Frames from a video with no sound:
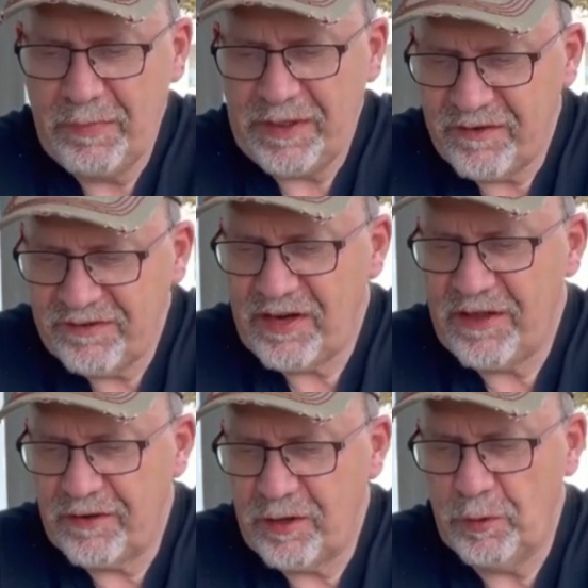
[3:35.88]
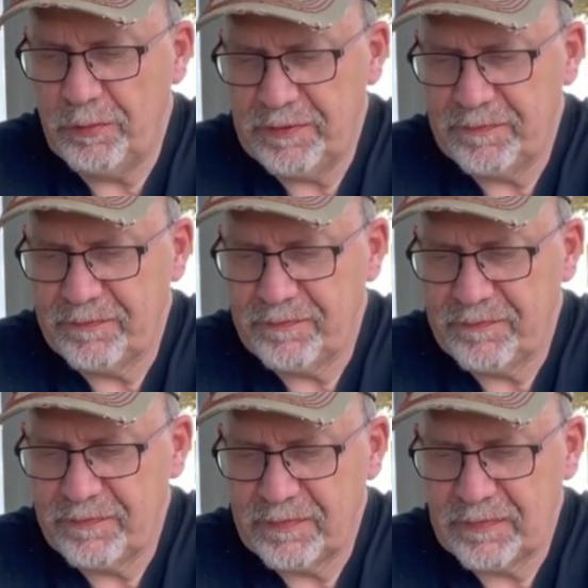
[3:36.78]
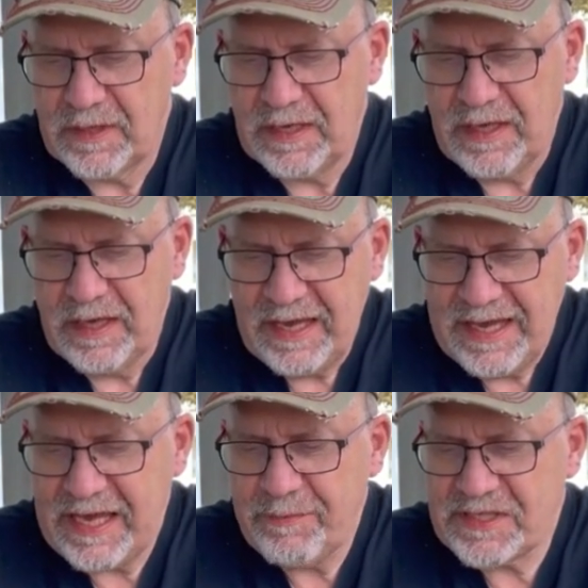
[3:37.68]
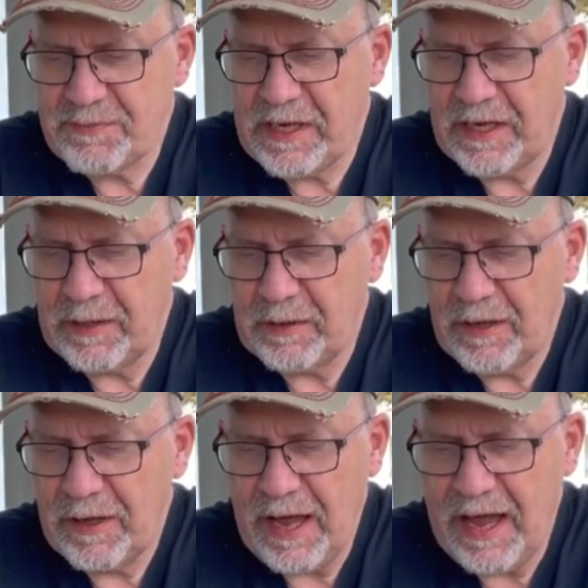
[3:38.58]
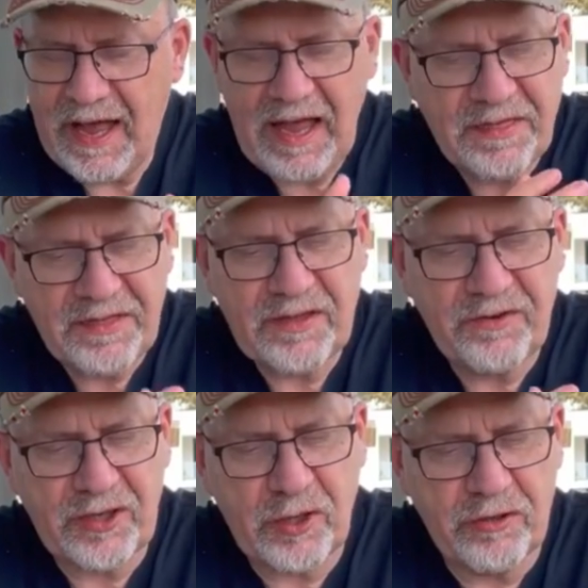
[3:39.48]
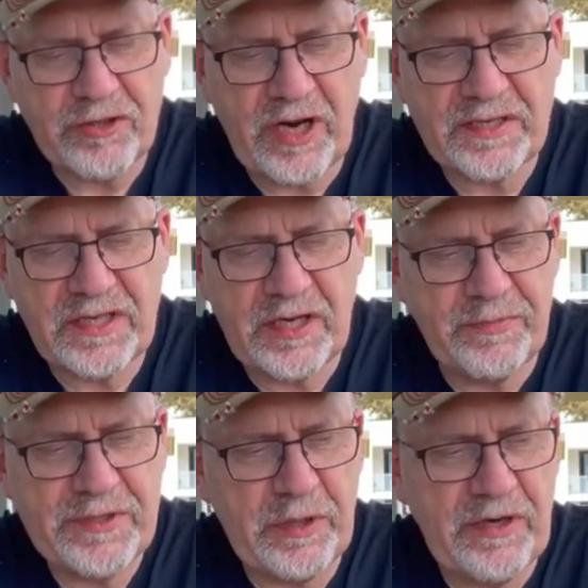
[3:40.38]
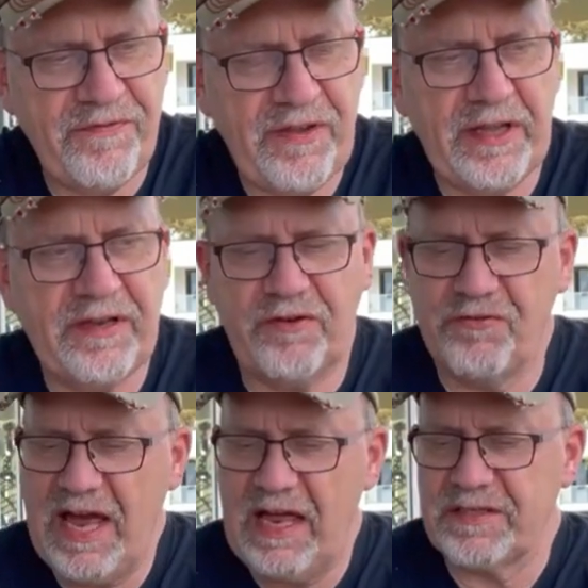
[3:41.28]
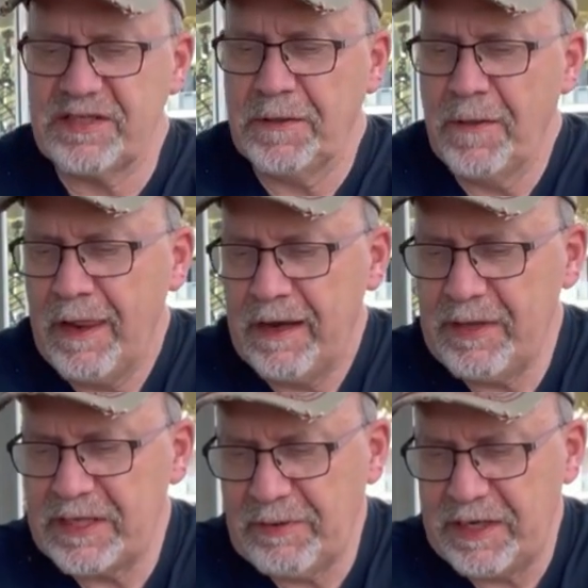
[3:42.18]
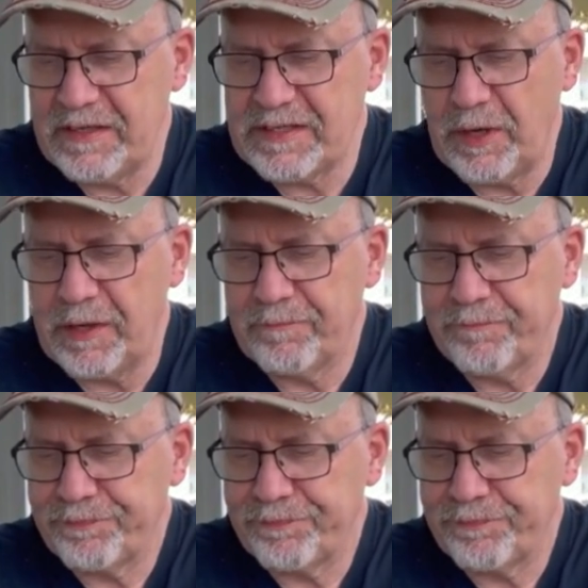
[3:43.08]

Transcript: But there is another hope. He keeps speaking. I, I think there's a contrast here between feelings and reality. Let me explain it this way.